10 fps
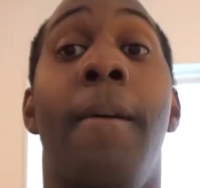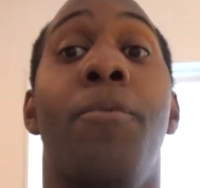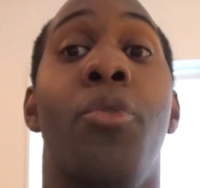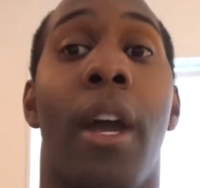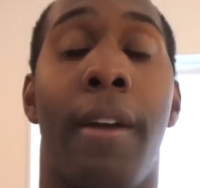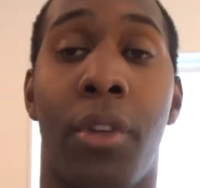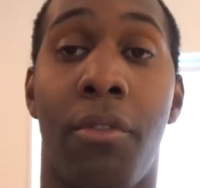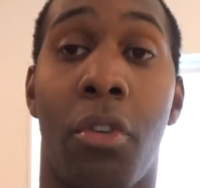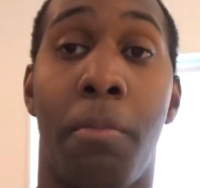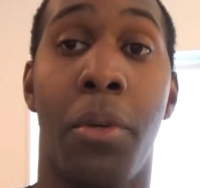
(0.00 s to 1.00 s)
you have to have
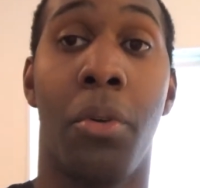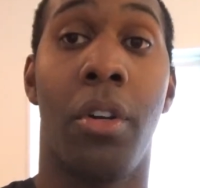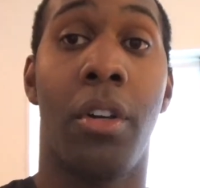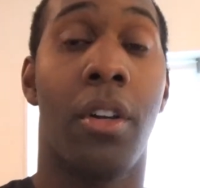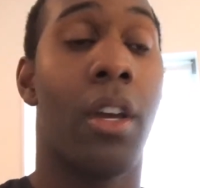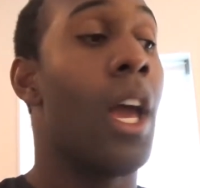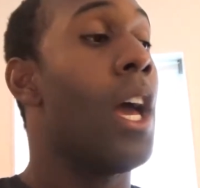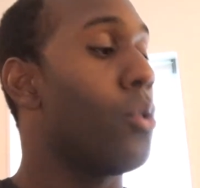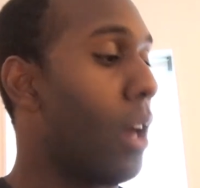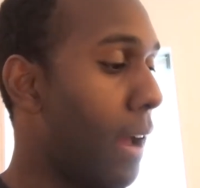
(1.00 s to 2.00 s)
a computer,
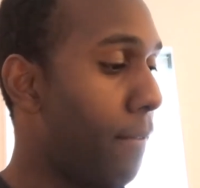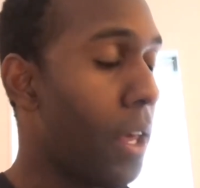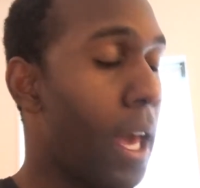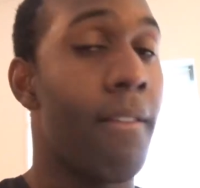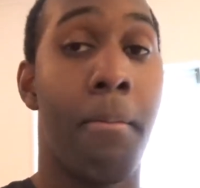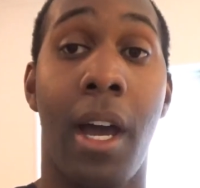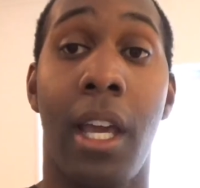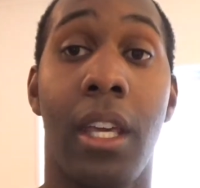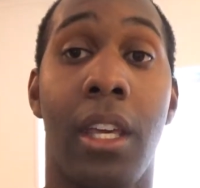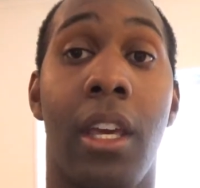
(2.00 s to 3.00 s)
you have to have a
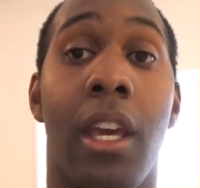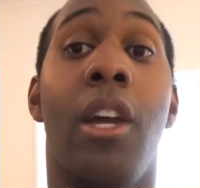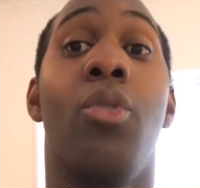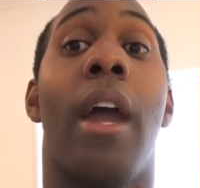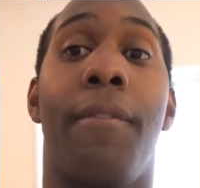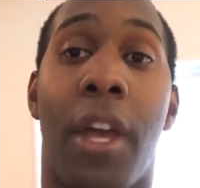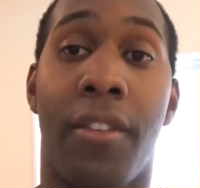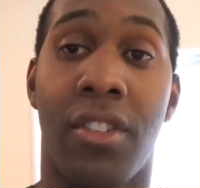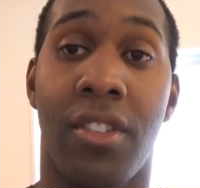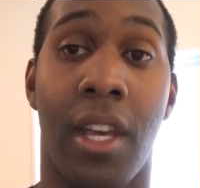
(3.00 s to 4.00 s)
mic, you have to have a
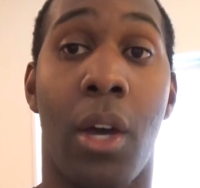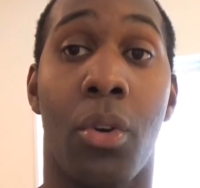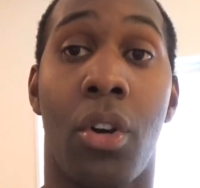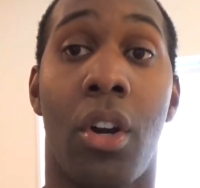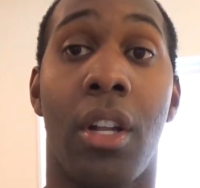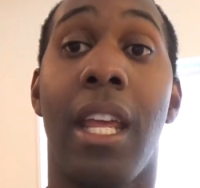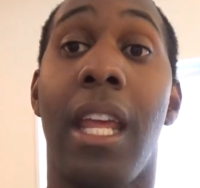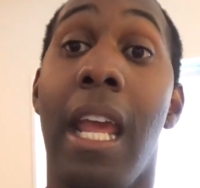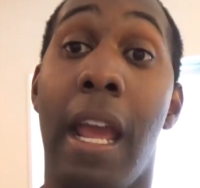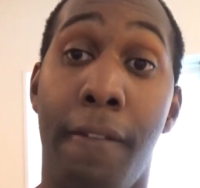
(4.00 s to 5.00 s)
sound card.
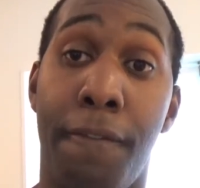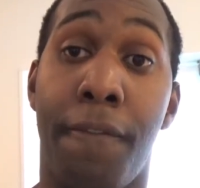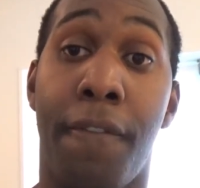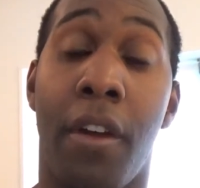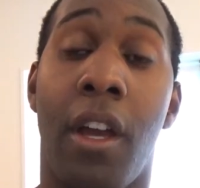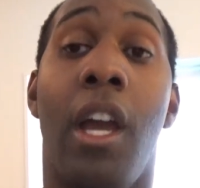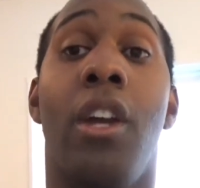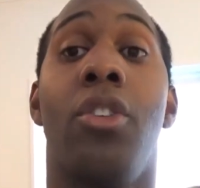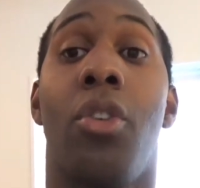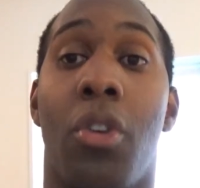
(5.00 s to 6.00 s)
If
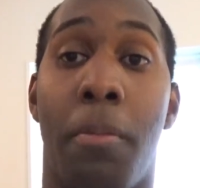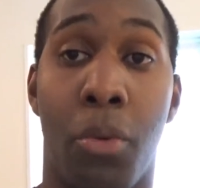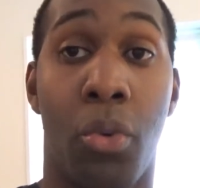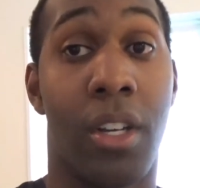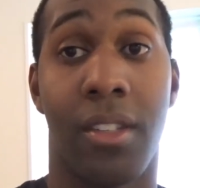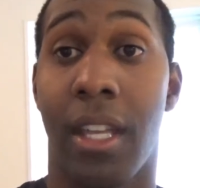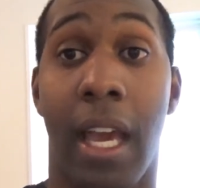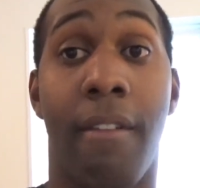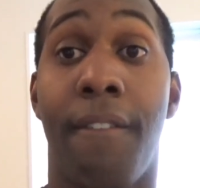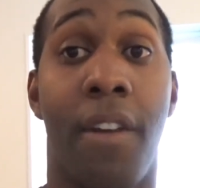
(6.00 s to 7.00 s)
your computer doesn't
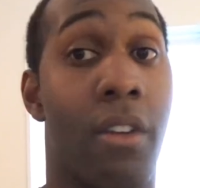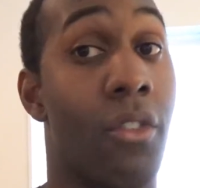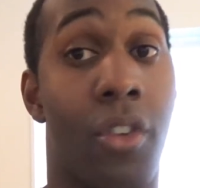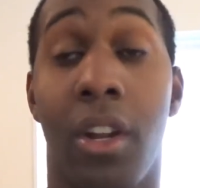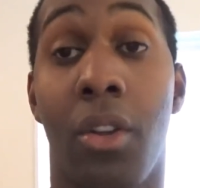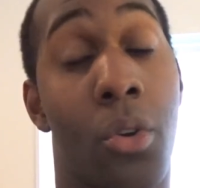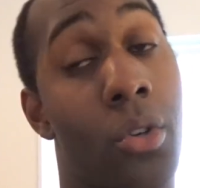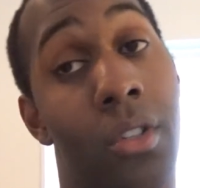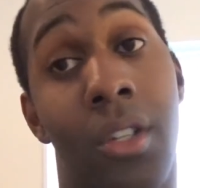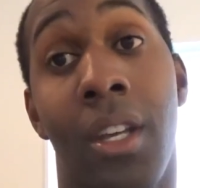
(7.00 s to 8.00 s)
have a very, very
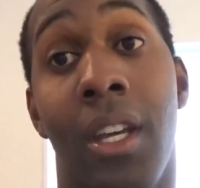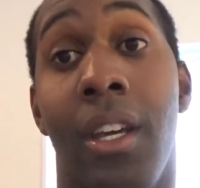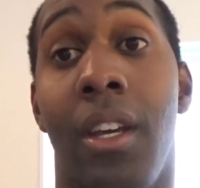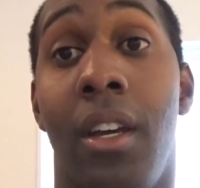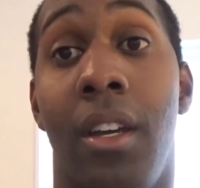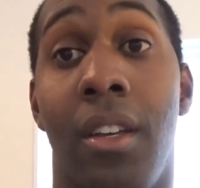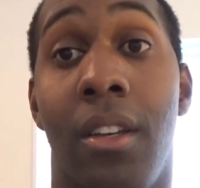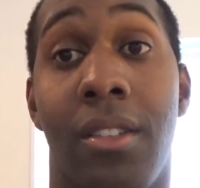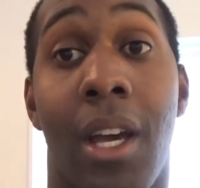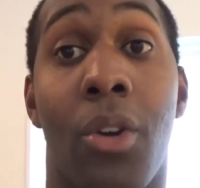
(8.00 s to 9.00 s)
good
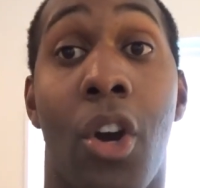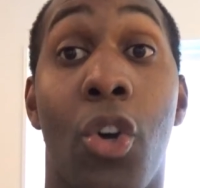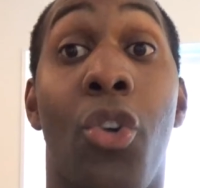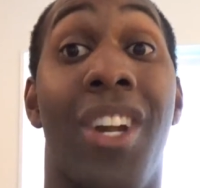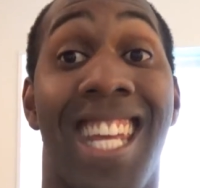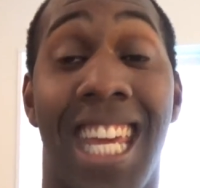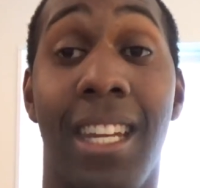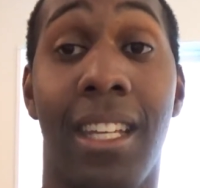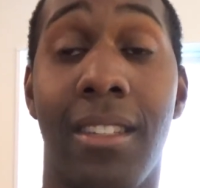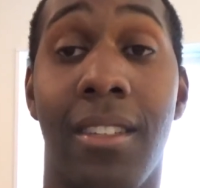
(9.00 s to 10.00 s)
sound card already in
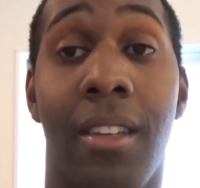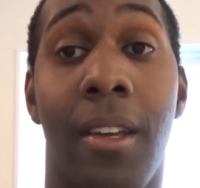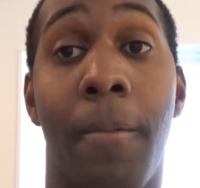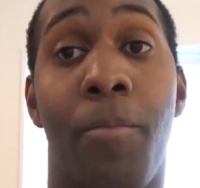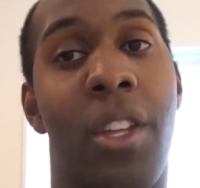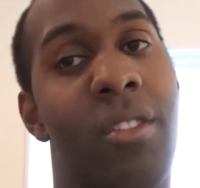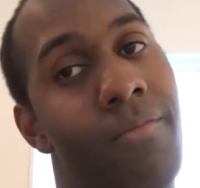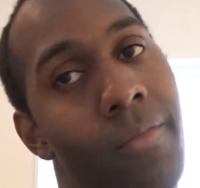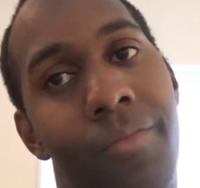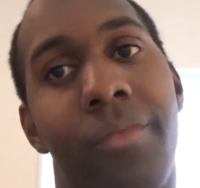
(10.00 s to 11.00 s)
it, then
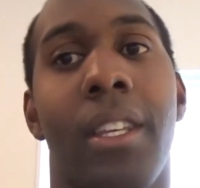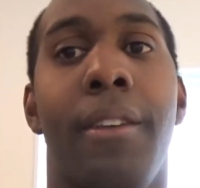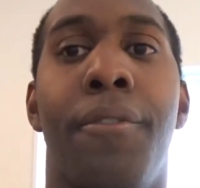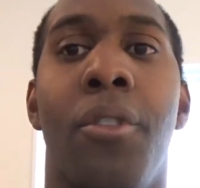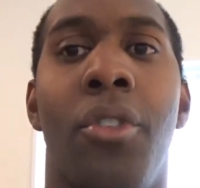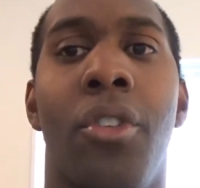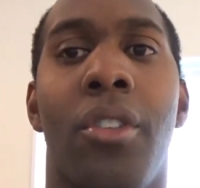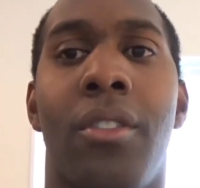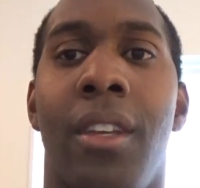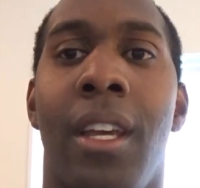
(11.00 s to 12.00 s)
if you
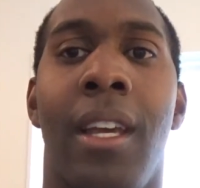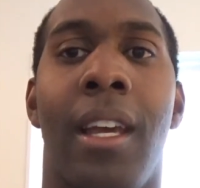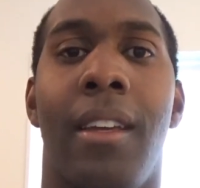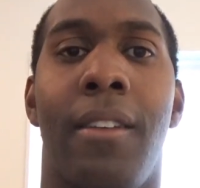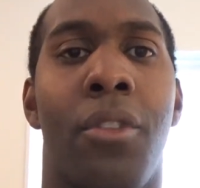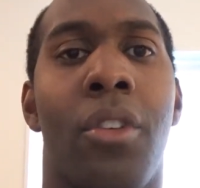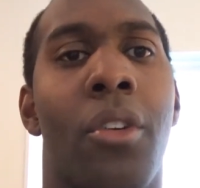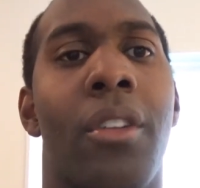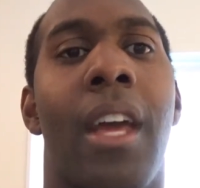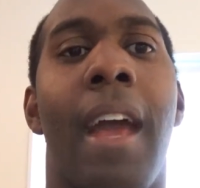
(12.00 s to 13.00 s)

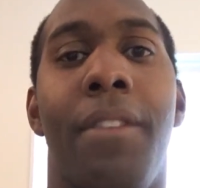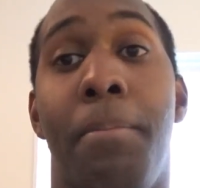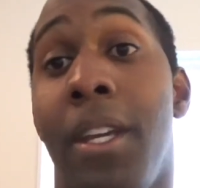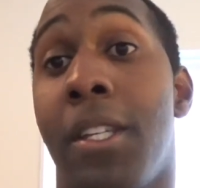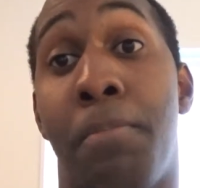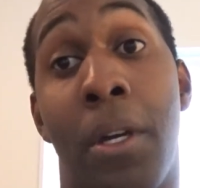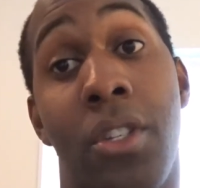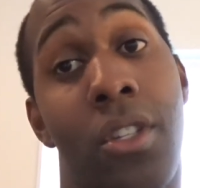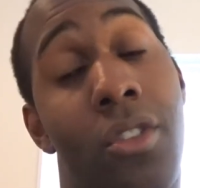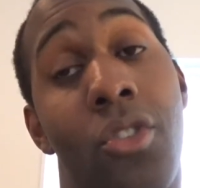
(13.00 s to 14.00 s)
don't have the biggest
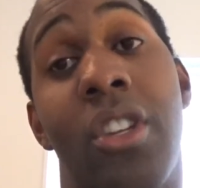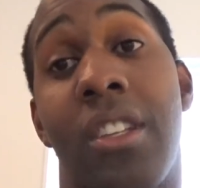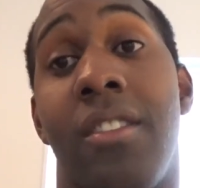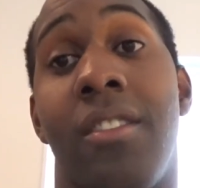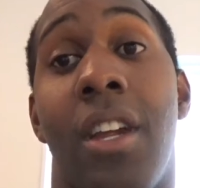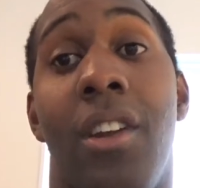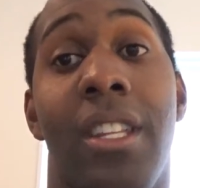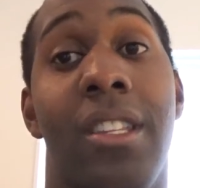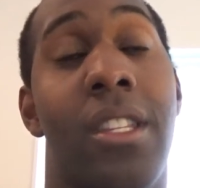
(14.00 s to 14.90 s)
budget, you necessarily